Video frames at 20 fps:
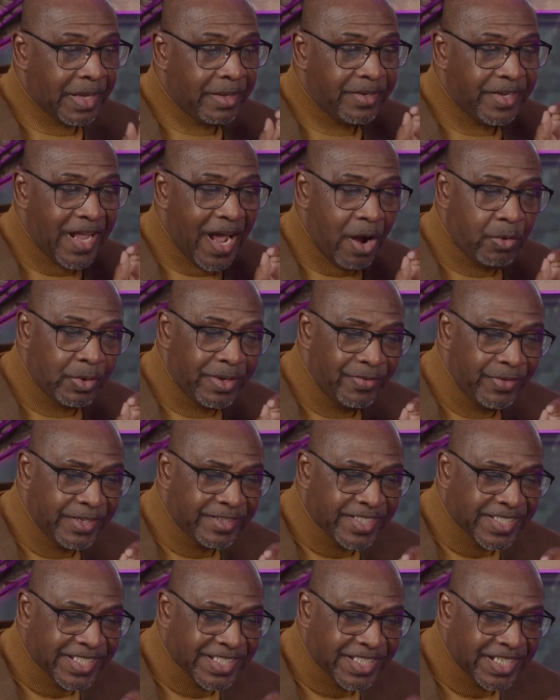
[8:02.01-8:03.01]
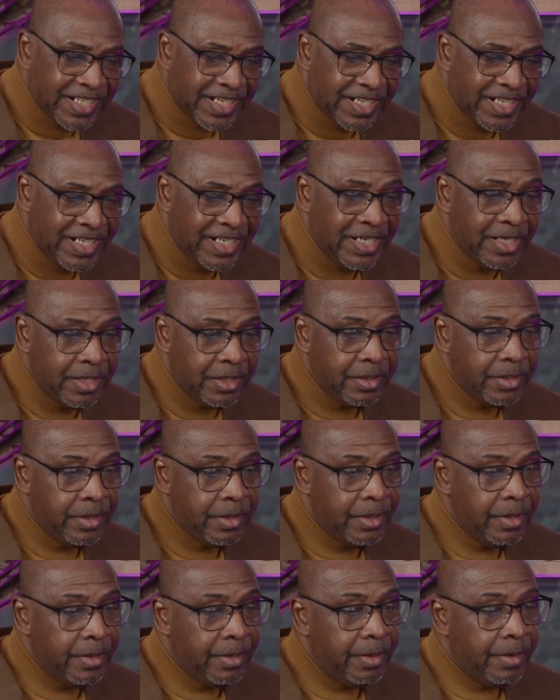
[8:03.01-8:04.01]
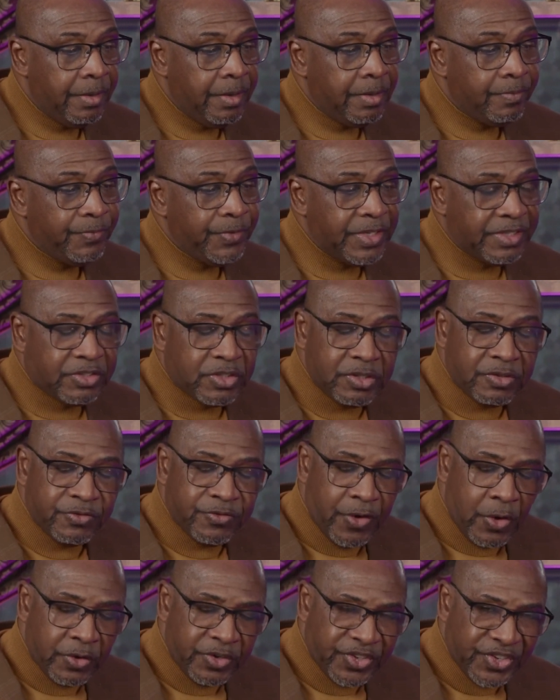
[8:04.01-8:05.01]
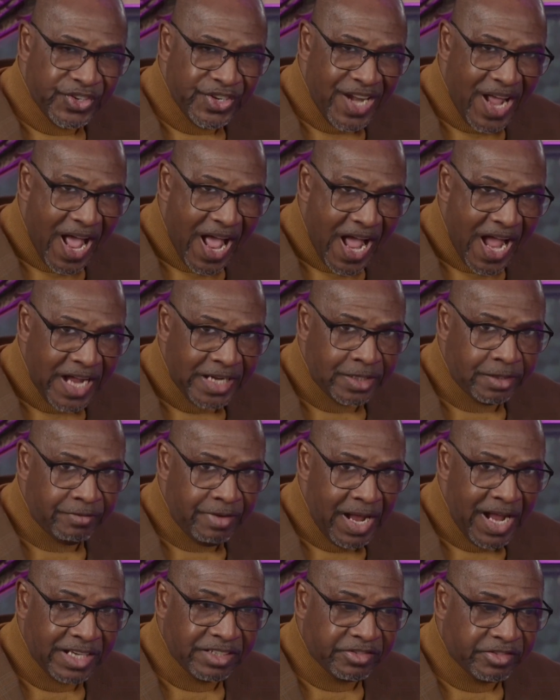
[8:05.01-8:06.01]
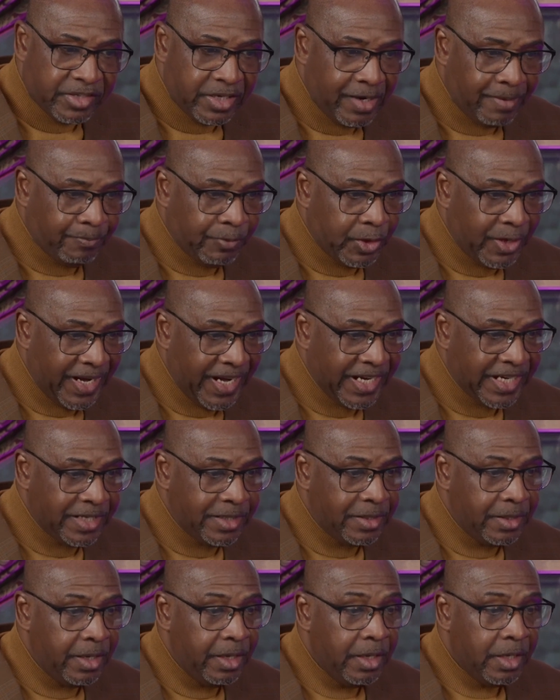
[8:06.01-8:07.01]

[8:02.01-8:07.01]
Now, in the city this is verse 9 of Acts chapter 8.